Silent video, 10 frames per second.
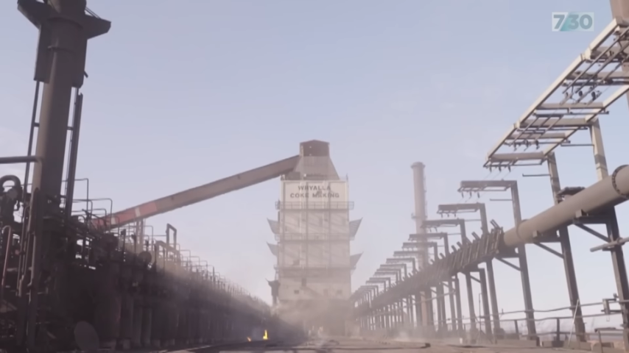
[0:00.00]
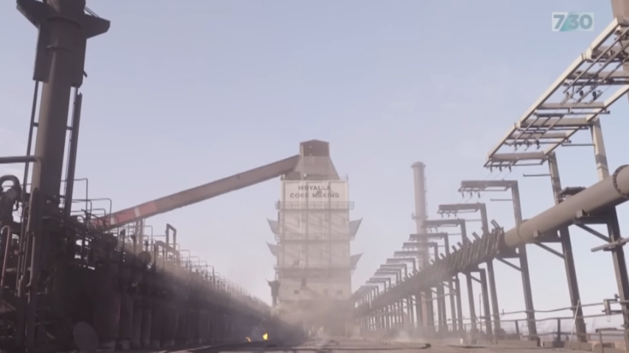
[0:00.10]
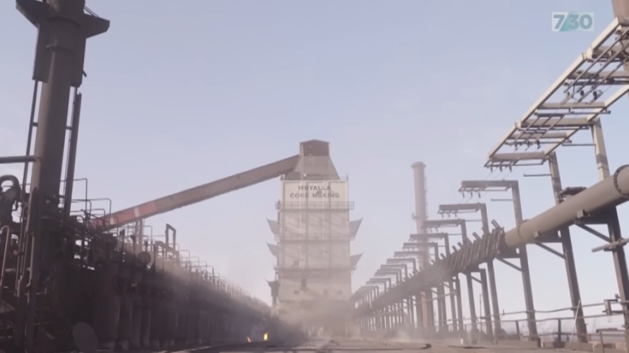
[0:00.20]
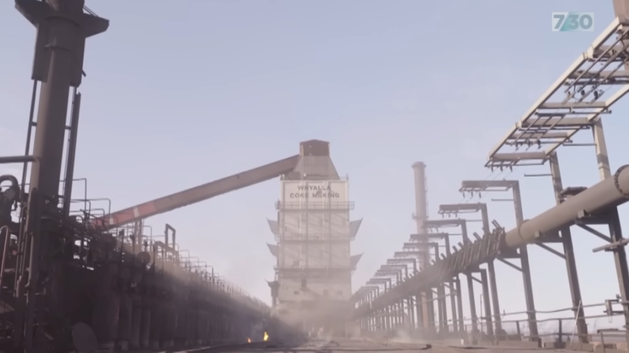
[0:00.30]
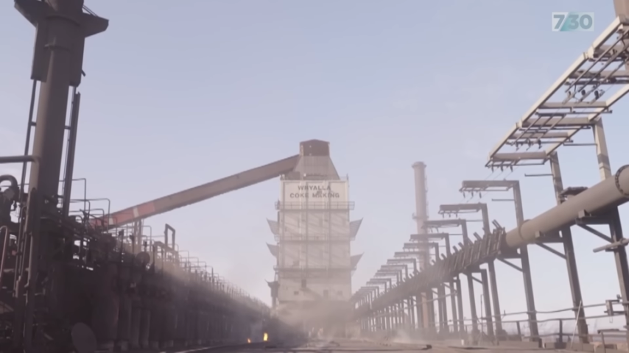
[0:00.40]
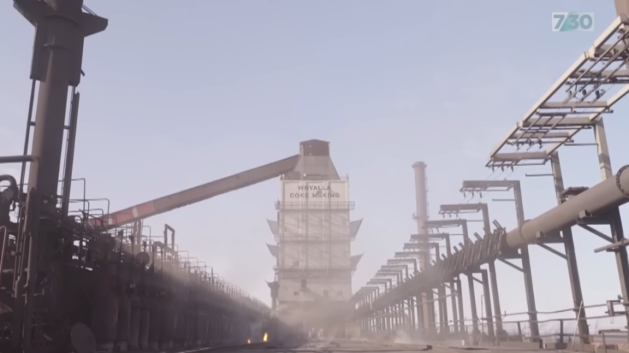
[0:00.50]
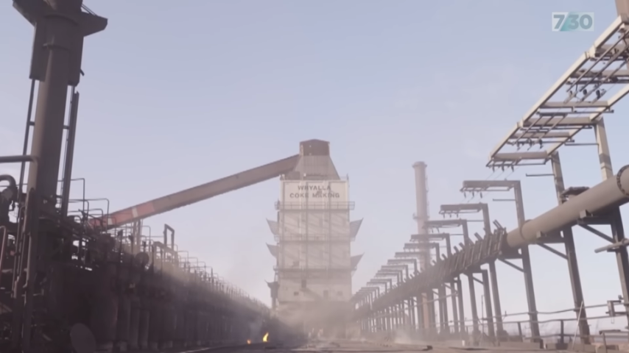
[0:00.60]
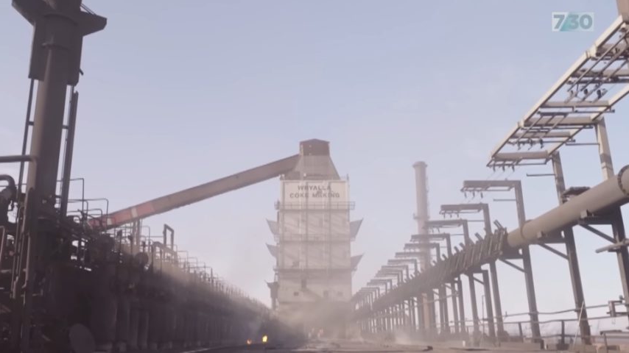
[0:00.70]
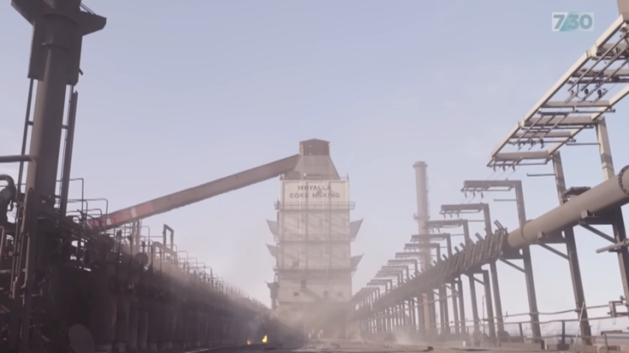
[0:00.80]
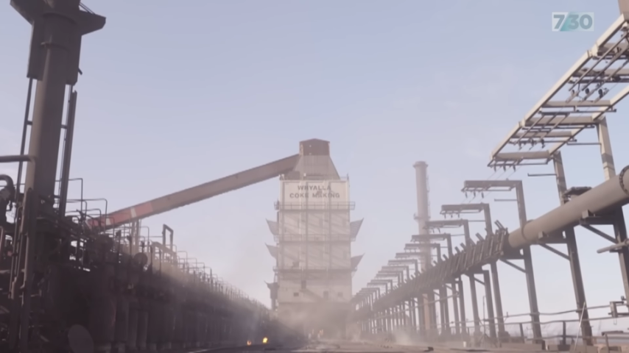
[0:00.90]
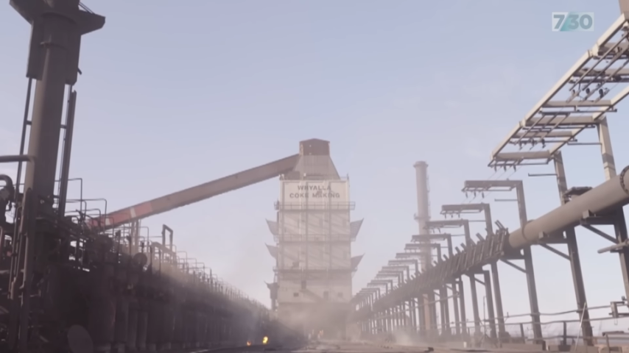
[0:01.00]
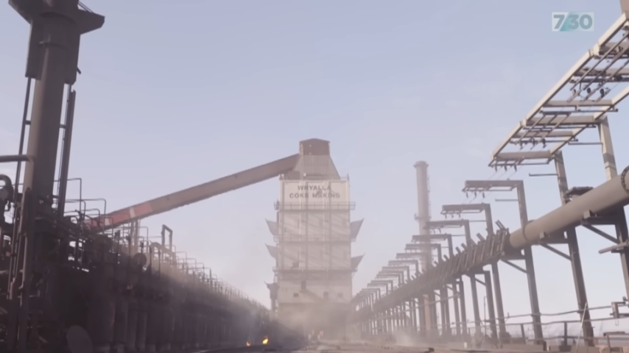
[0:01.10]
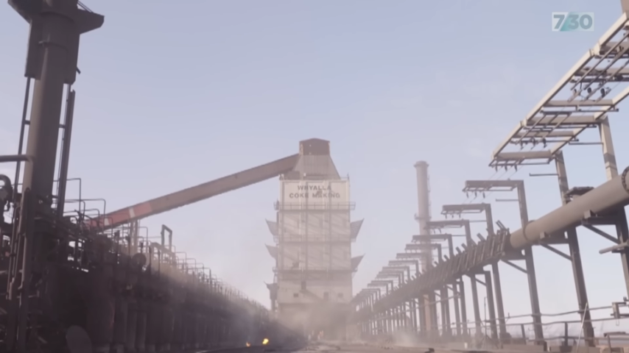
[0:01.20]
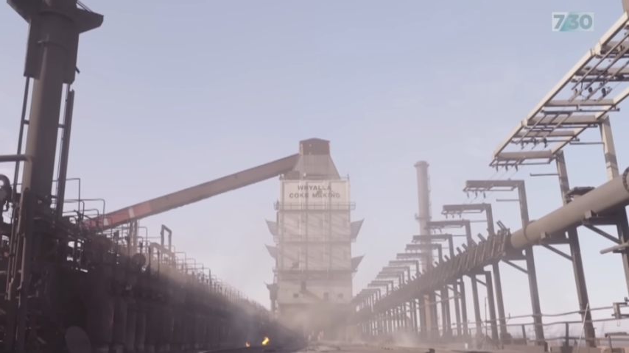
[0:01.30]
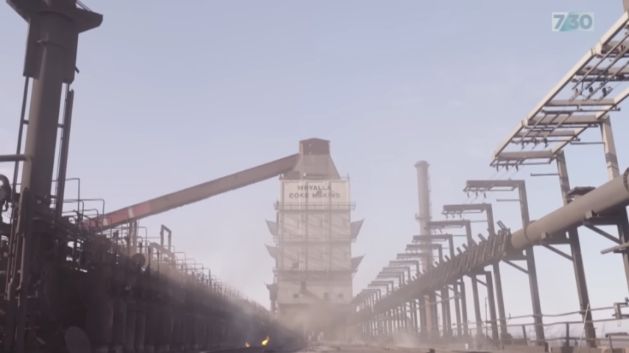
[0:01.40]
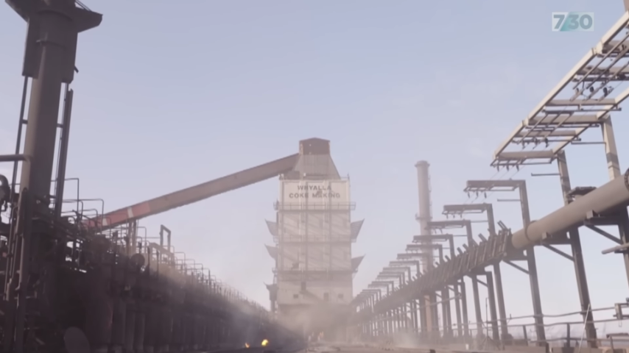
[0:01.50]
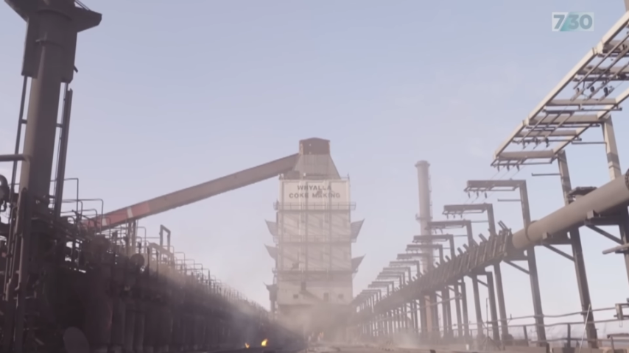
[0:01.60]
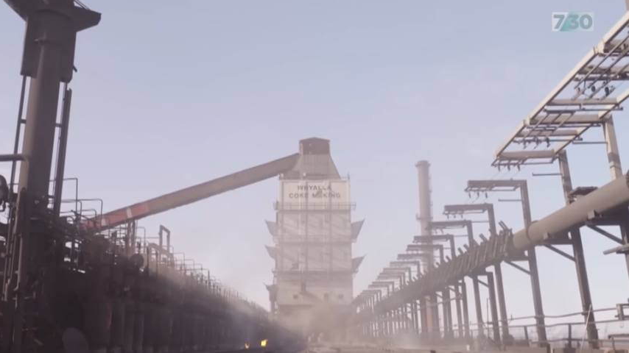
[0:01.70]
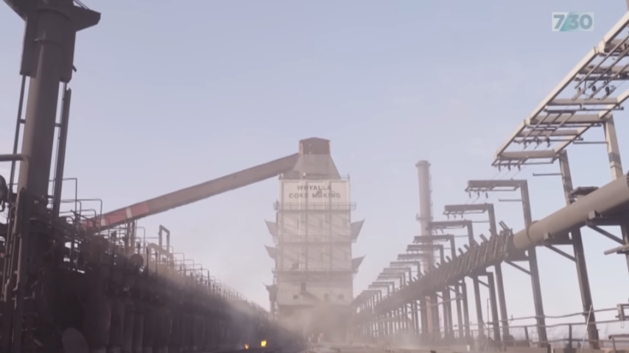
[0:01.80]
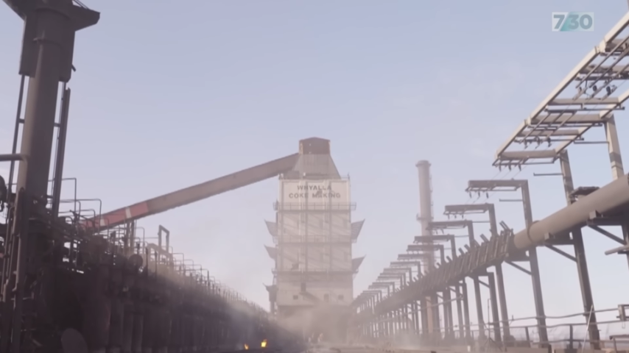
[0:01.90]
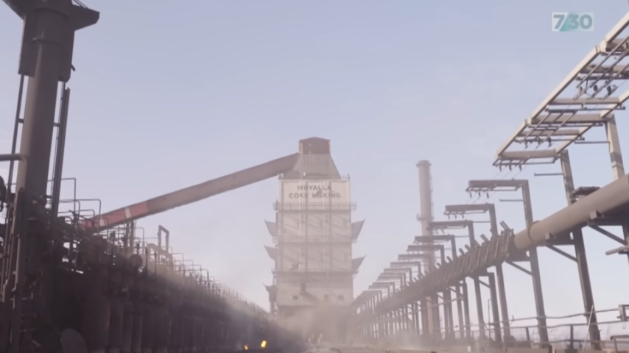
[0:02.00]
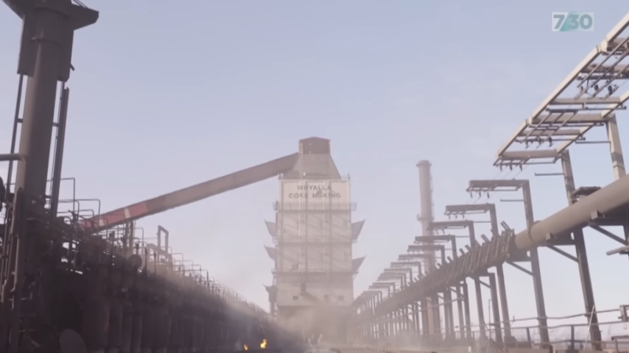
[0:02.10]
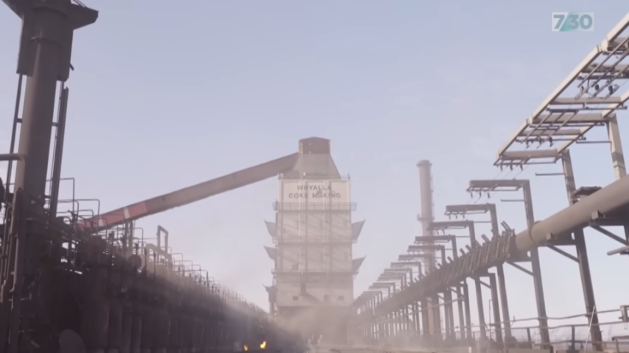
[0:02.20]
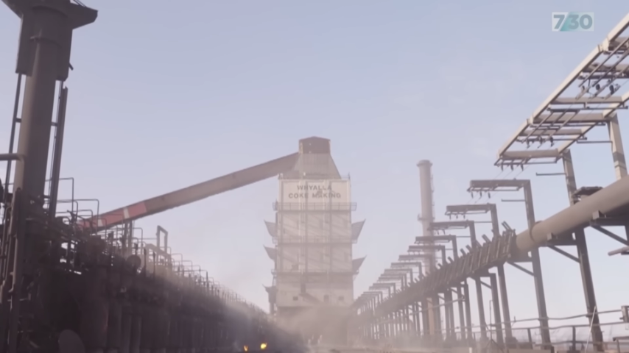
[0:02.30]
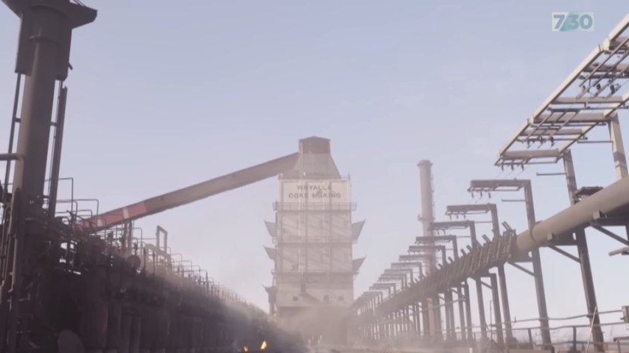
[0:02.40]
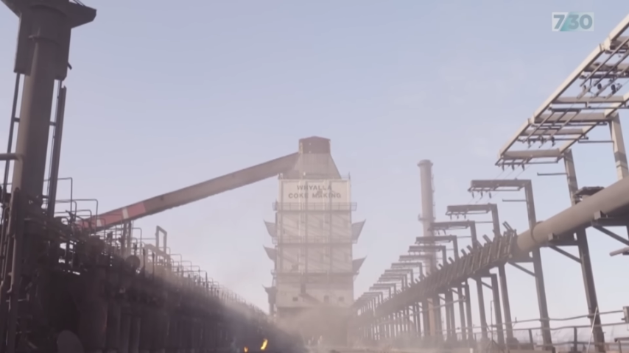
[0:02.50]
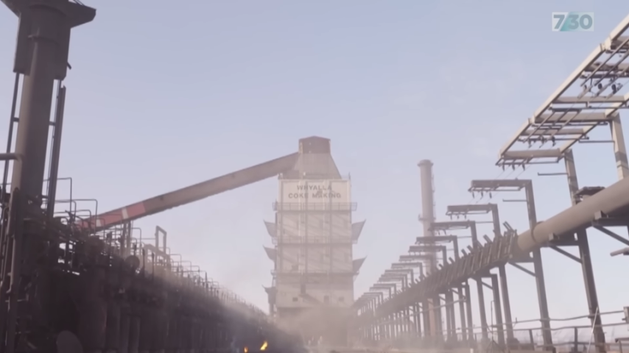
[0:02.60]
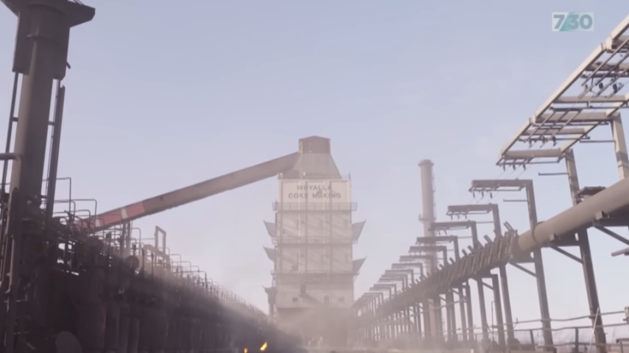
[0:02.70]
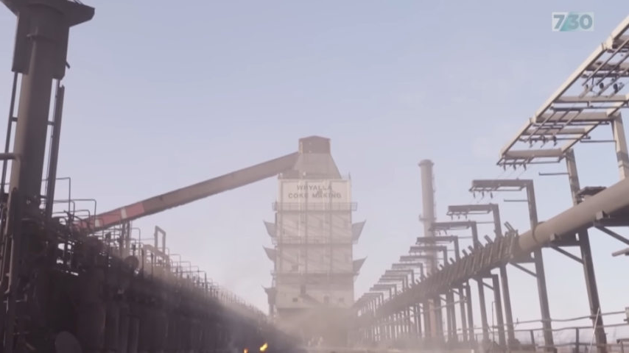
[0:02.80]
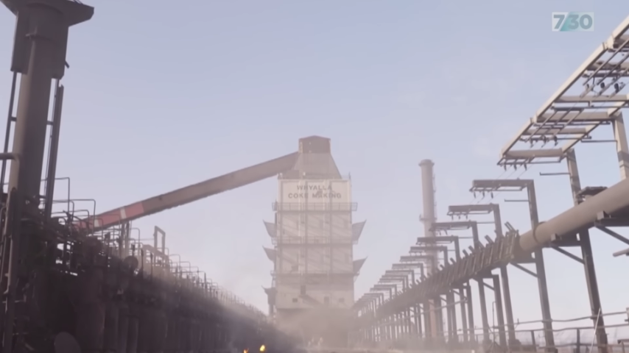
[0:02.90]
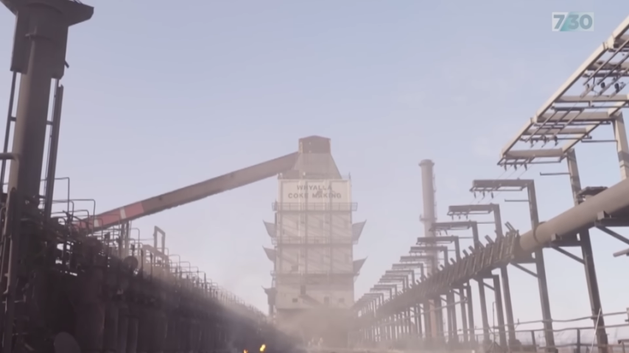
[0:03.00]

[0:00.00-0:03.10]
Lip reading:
(no speaker visible)